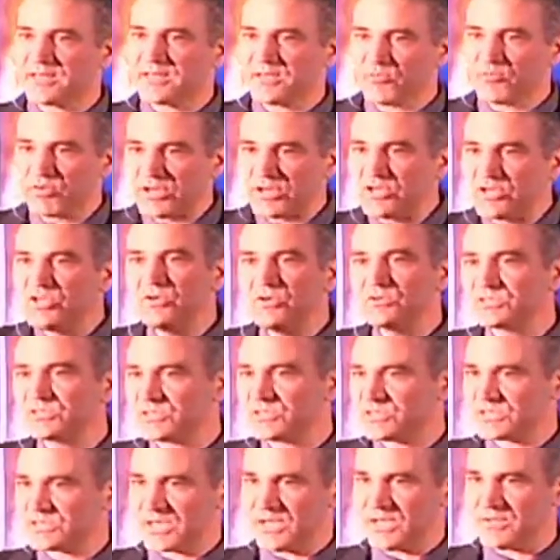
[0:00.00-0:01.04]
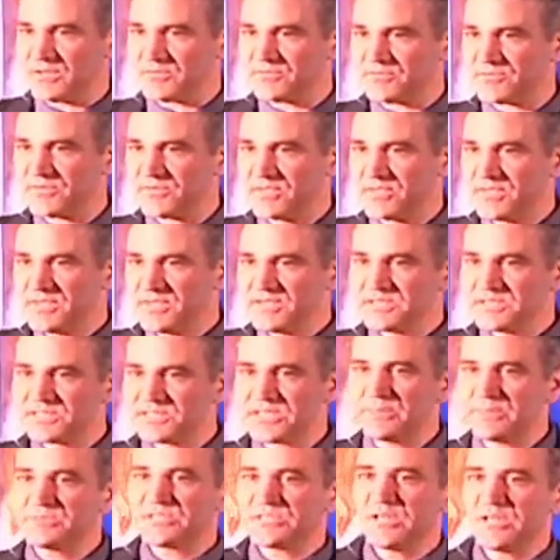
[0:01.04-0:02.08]
and renews
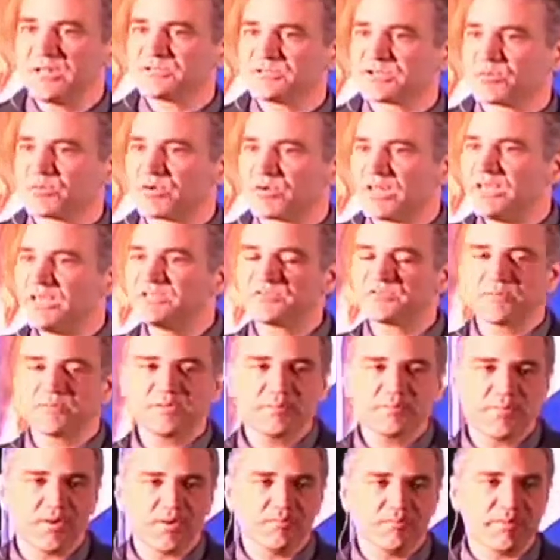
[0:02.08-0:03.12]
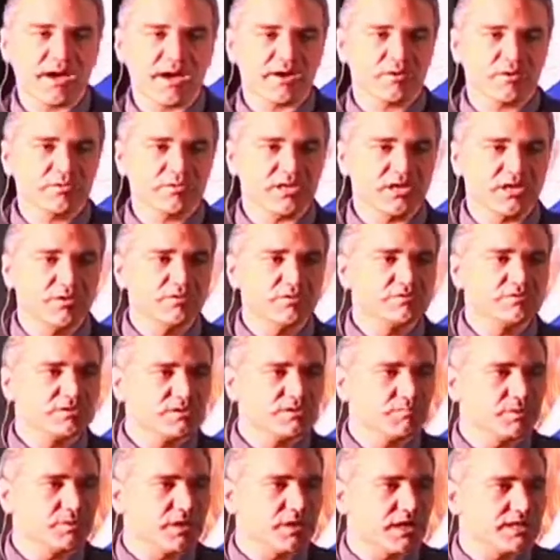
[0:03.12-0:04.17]
itself. Stem cells are released from the bone
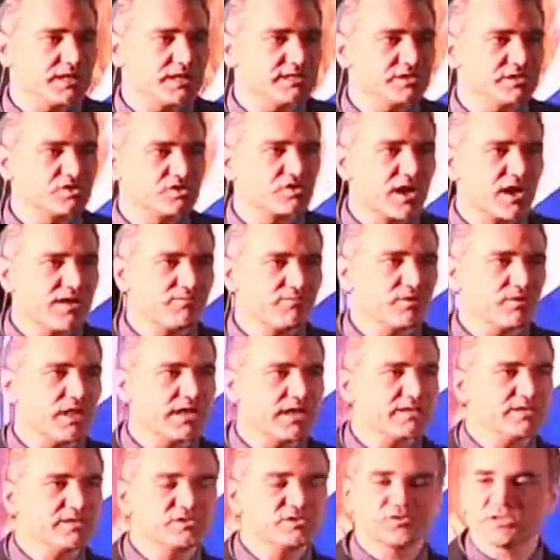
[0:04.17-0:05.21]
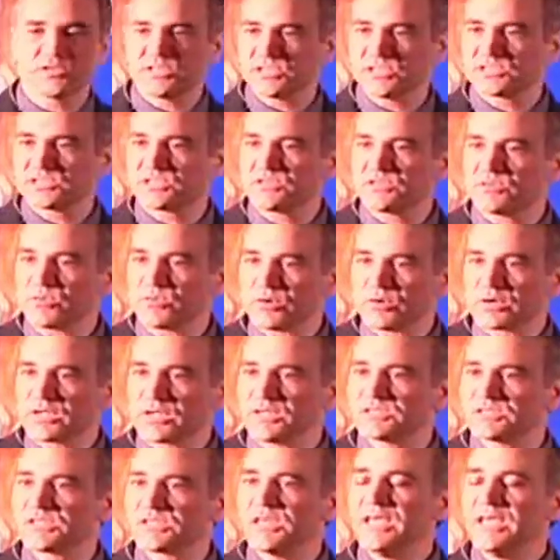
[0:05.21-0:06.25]
marrow, they go into the blood, they travel like this to
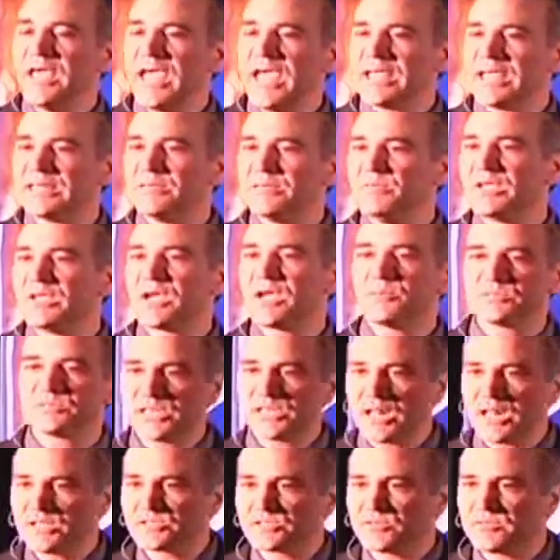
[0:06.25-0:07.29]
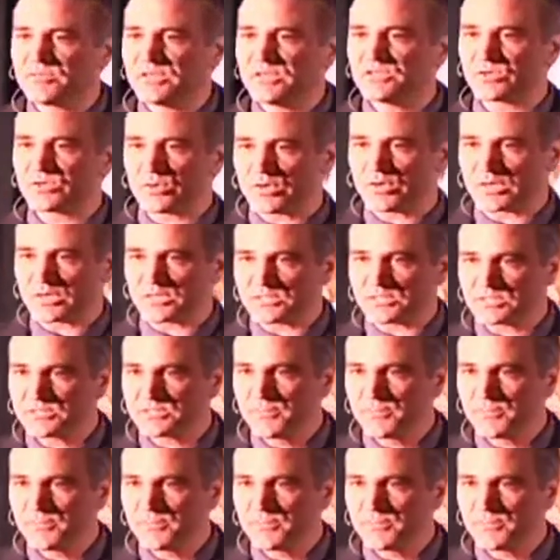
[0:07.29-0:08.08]
distant organs, and they become cells of